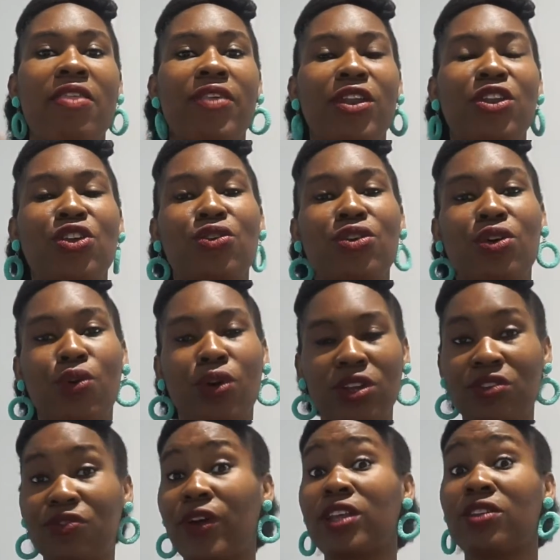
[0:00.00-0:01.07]
then you're a
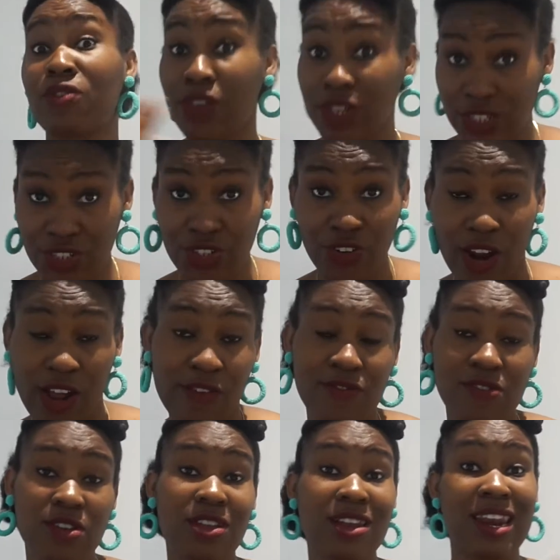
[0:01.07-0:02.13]
qualified
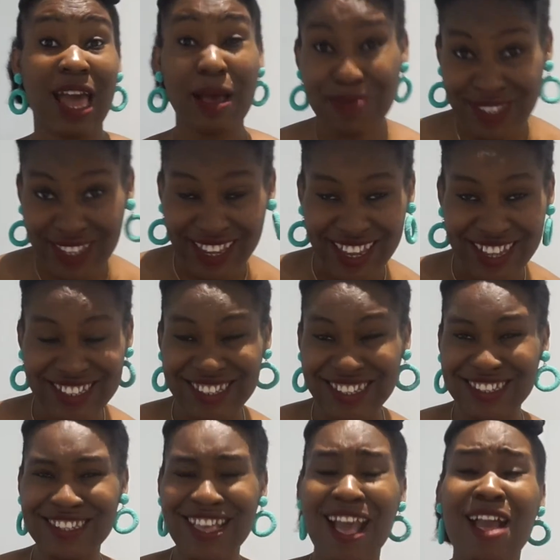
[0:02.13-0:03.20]
radiographer, lab
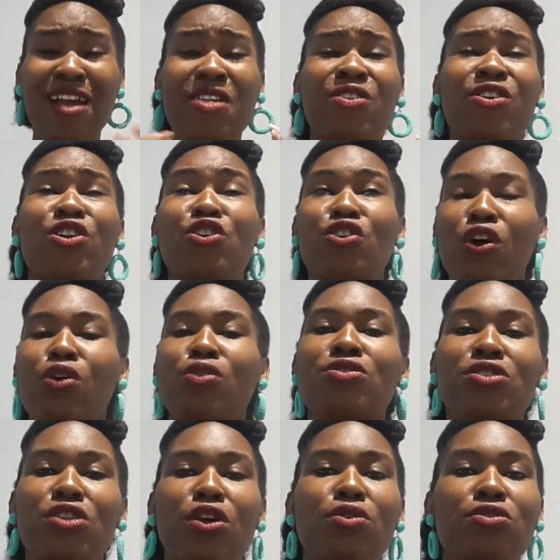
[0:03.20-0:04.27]
scientist. There are
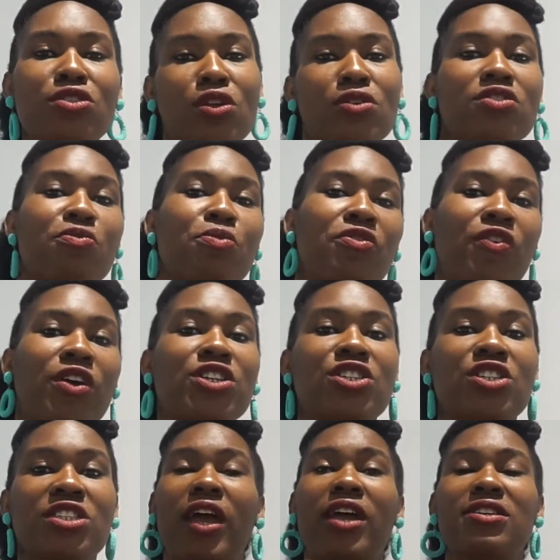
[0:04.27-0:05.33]
loads of
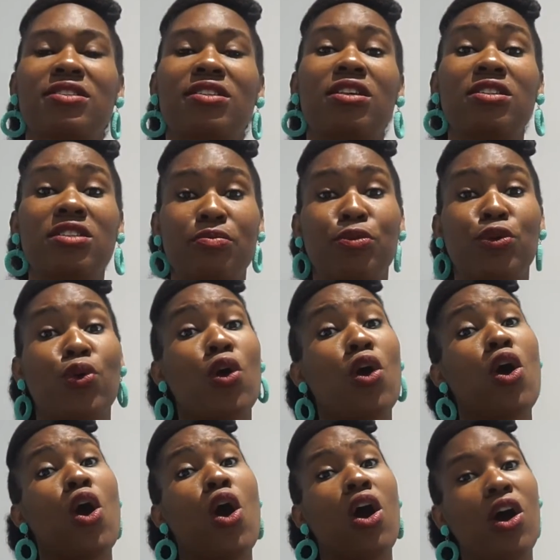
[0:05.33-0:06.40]
professions that is eligible
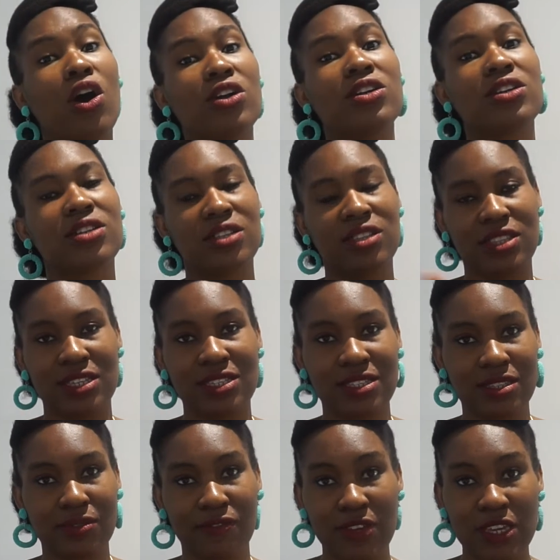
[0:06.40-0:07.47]
under
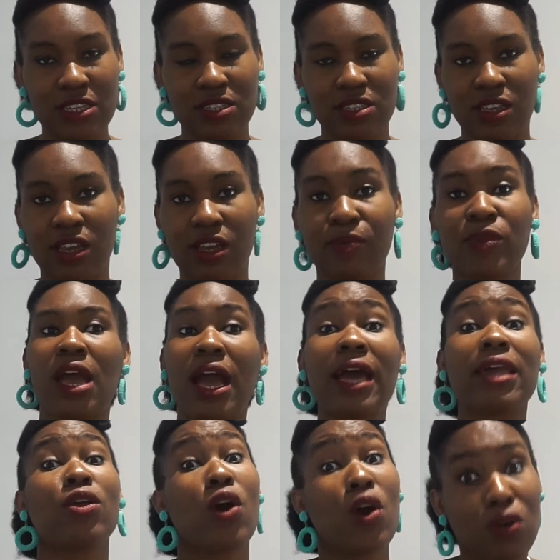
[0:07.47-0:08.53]
this visa.
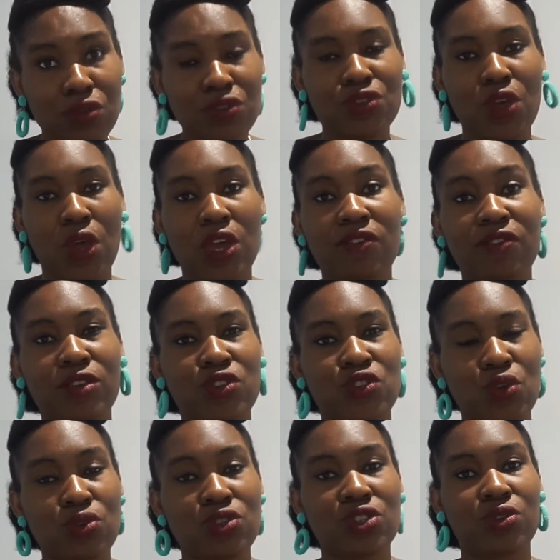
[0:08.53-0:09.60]
And also, if you're a
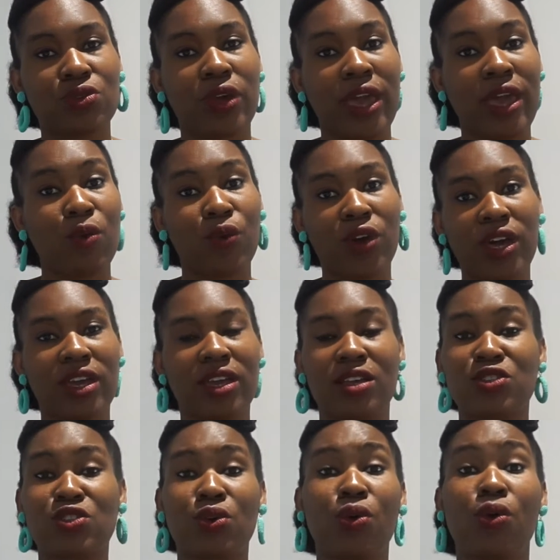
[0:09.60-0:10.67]
social care worker,
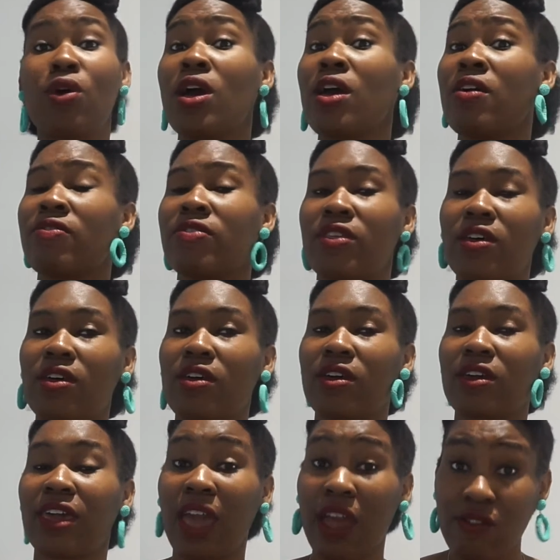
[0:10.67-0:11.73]
so
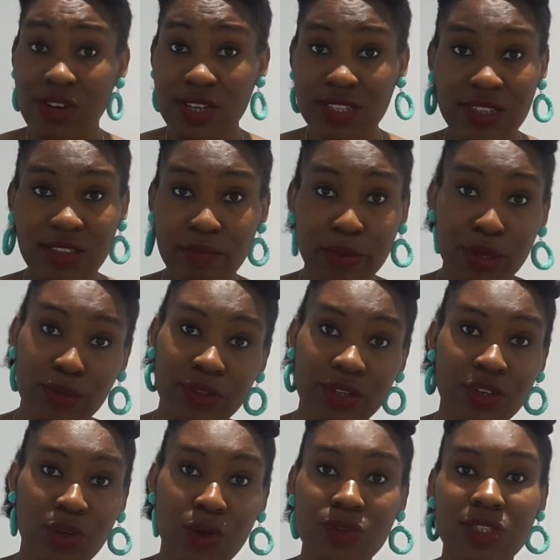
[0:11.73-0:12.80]
the carers in the
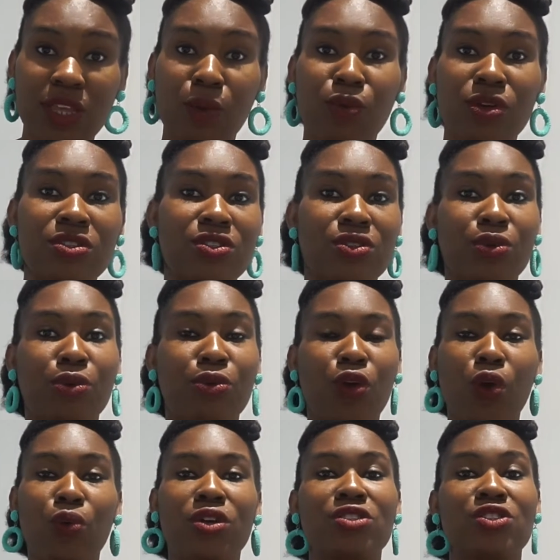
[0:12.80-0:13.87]
building, those that want to
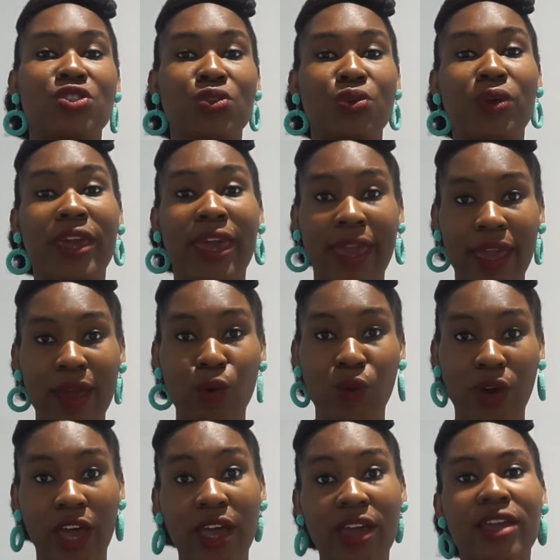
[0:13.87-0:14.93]
go into care
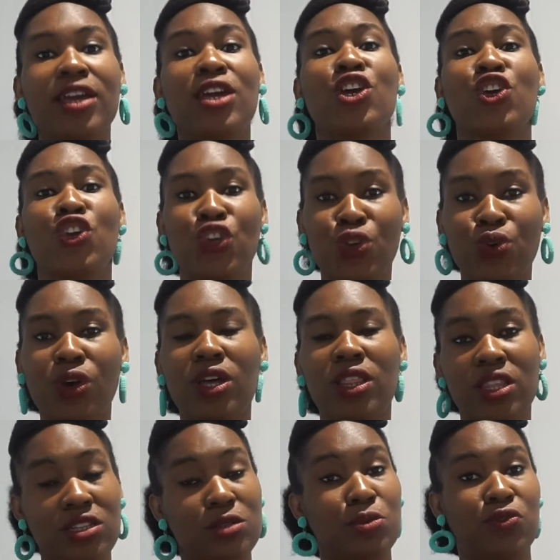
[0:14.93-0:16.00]
work, you are
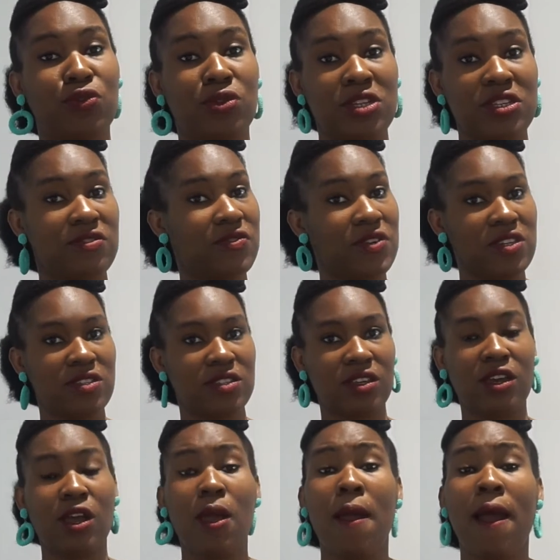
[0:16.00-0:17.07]
eligible for this visa.